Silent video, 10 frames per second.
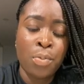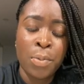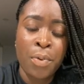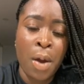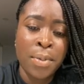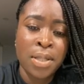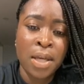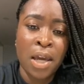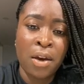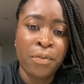we promise to
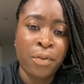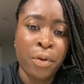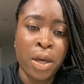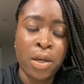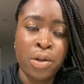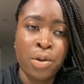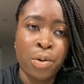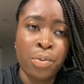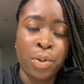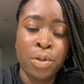care for it,
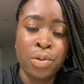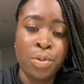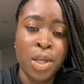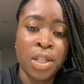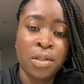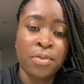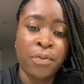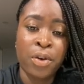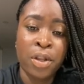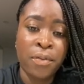we do this
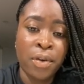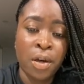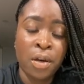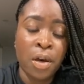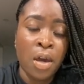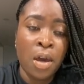for a living,